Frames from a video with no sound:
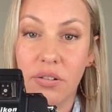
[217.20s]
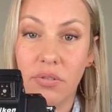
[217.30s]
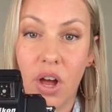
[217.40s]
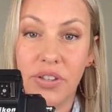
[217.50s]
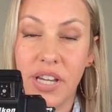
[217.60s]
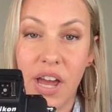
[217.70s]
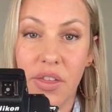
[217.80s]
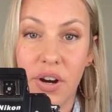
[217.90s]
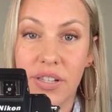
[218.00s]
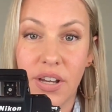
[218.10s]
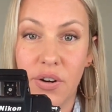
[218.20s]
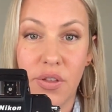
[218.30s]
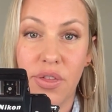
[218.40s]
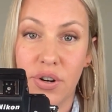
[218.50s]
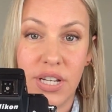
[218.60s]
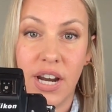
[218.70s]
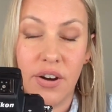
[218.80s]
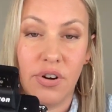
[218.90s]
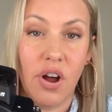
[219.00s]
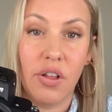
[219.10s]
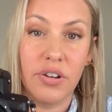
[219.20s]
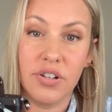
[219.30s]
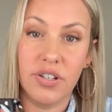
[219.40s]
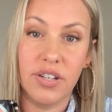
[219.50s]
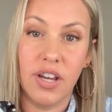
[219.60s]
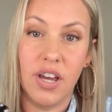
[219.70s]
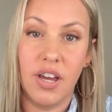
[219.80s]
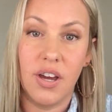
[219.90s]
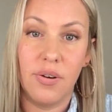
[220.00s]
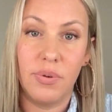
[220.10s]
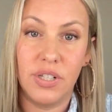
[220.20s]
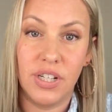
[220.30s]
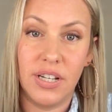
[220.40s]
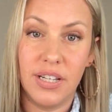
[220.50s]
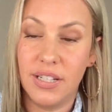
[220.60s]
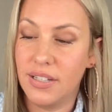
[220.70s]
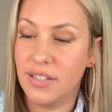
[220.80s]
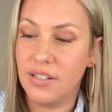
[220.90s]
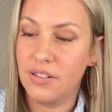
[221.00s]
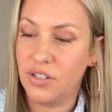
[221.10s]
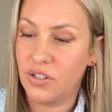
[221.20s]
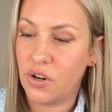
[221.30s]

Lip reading: all together, it's under $1,300, which is just